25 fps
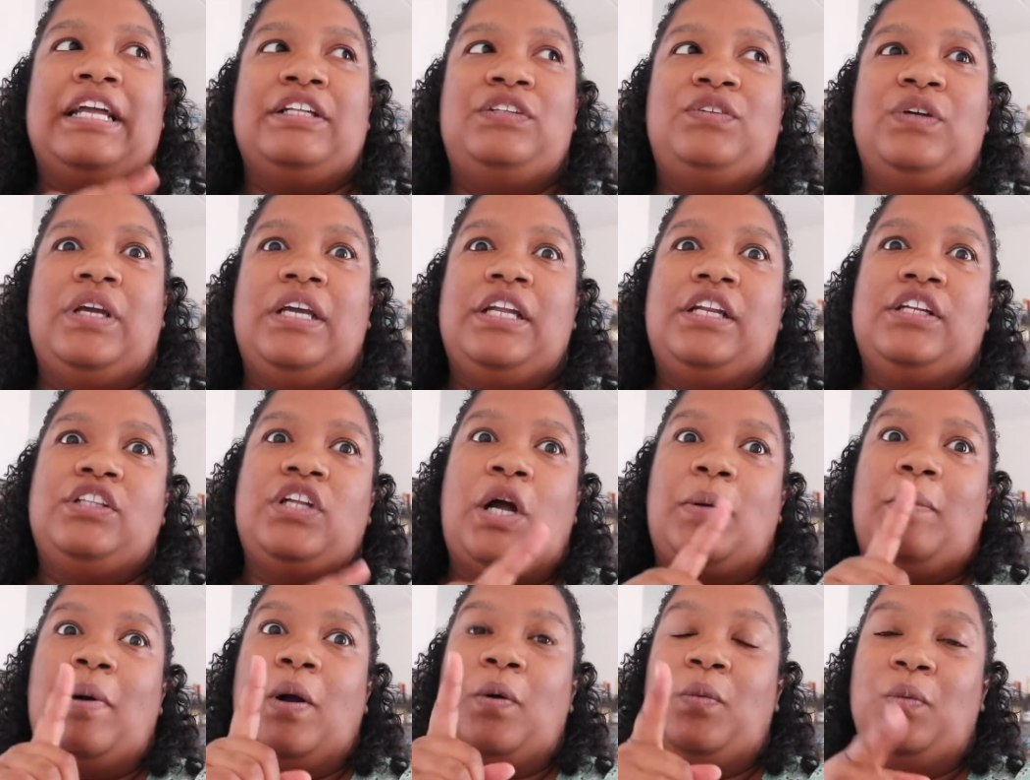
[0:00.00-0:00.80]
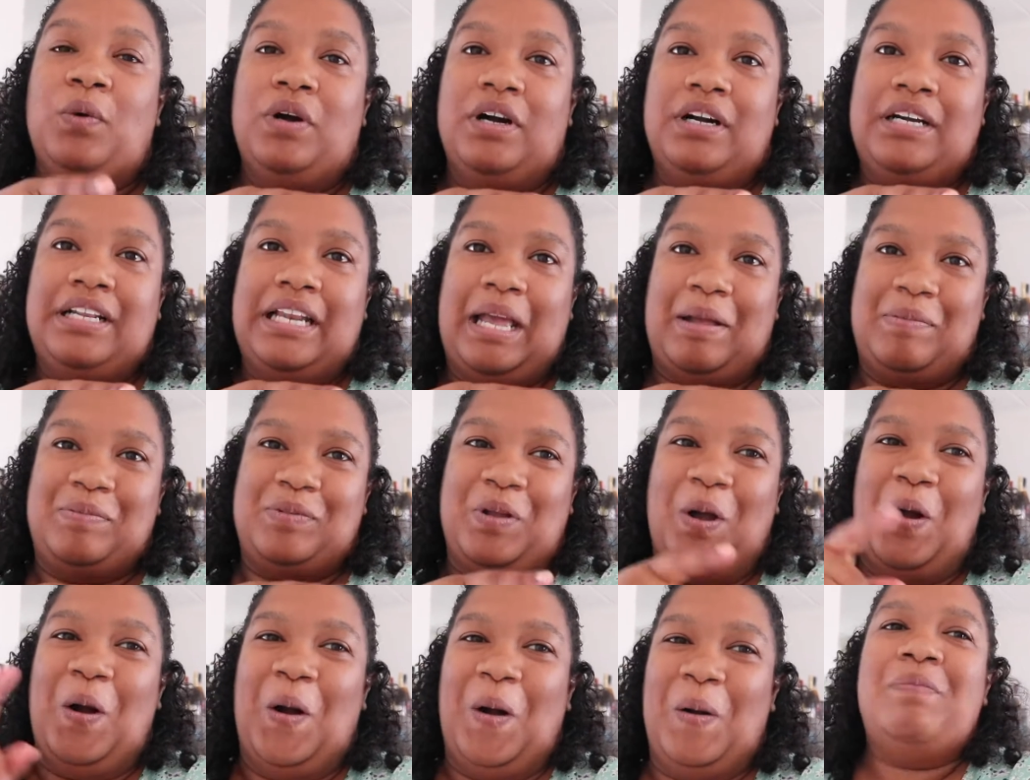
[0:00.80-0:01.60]
had to edit on my work
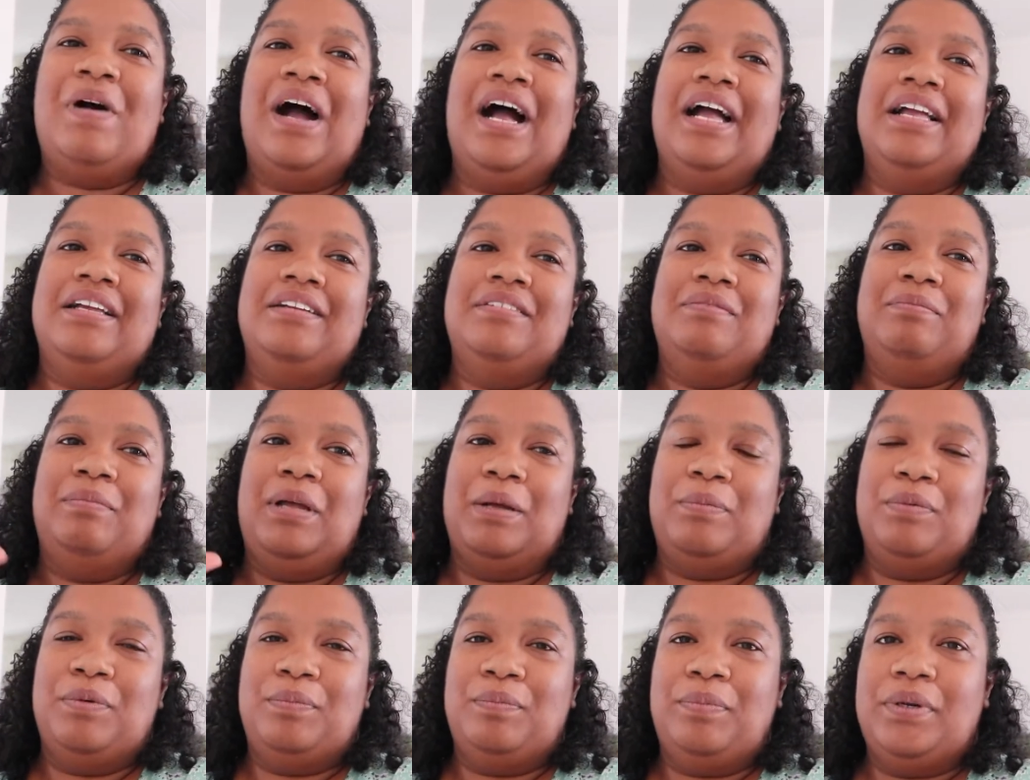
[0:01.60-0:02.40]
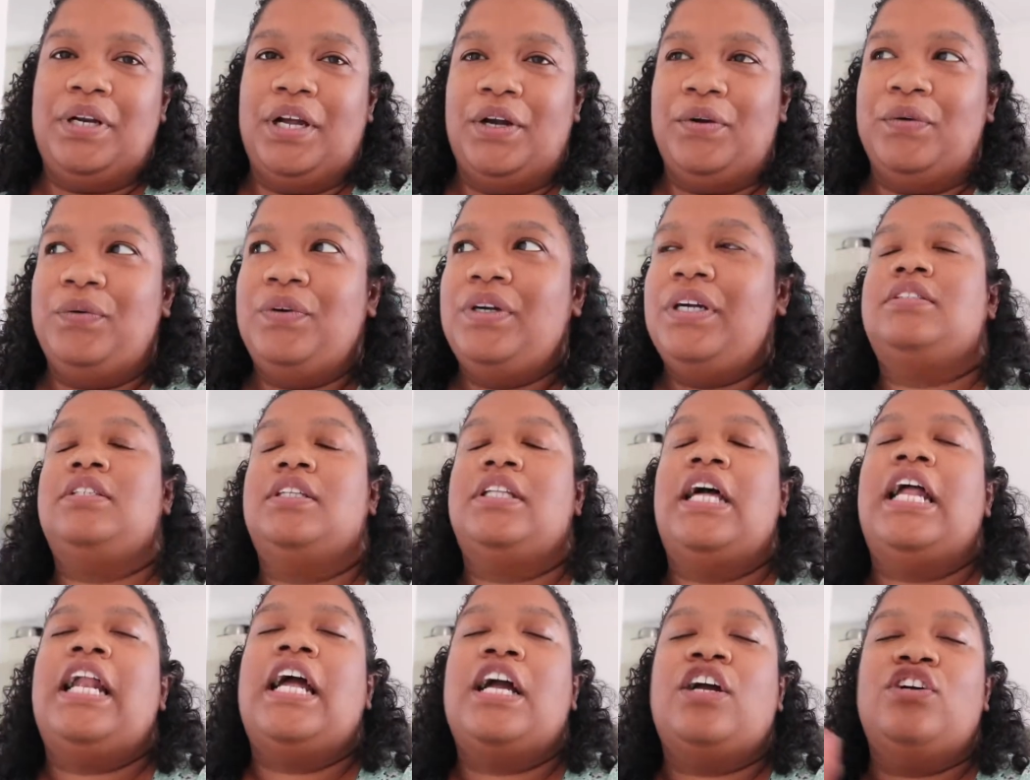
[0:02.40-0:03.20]
laptop, my MacBook Pro, so
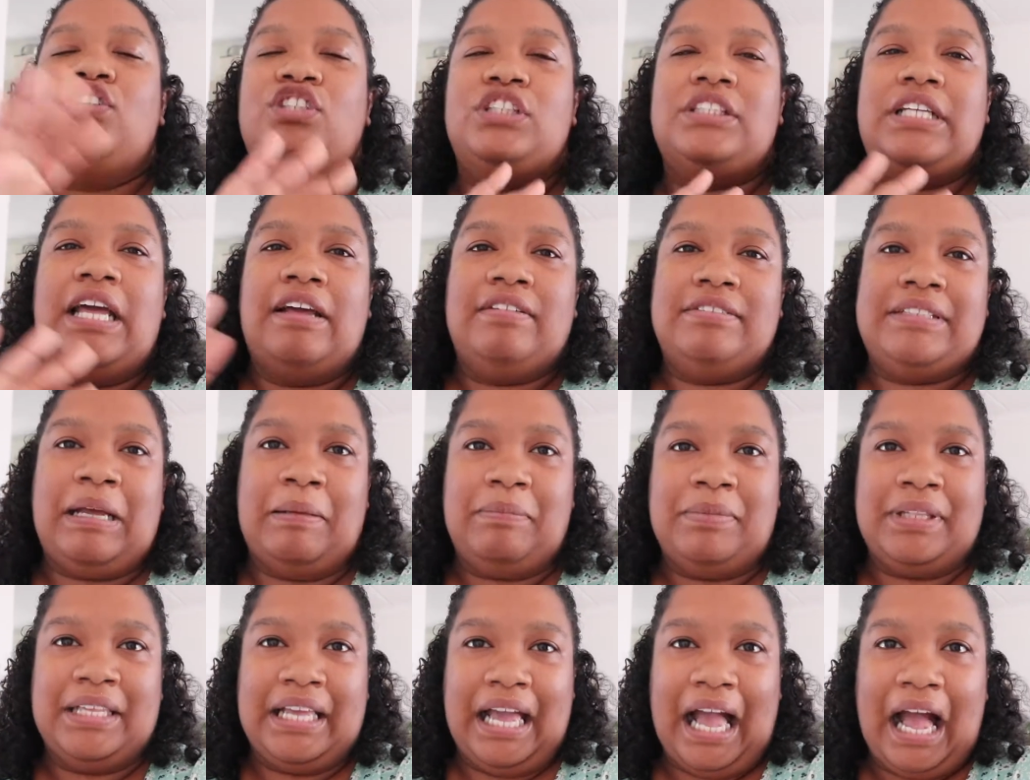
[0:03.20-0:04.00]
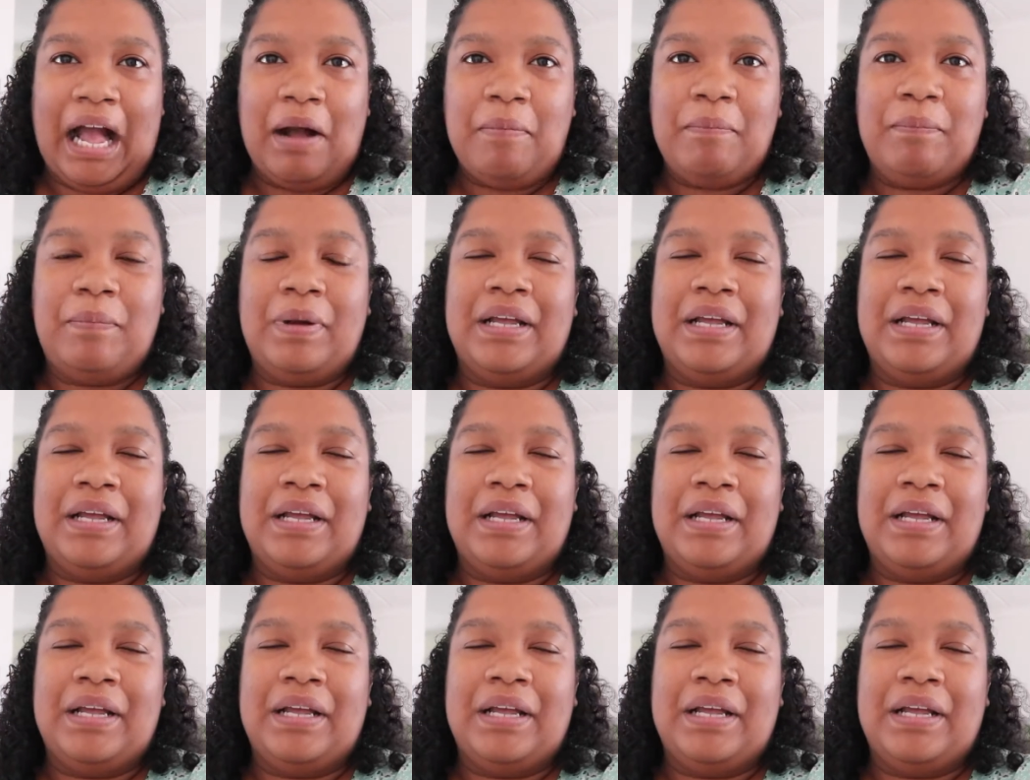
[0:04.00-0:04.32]
that I could just have something up.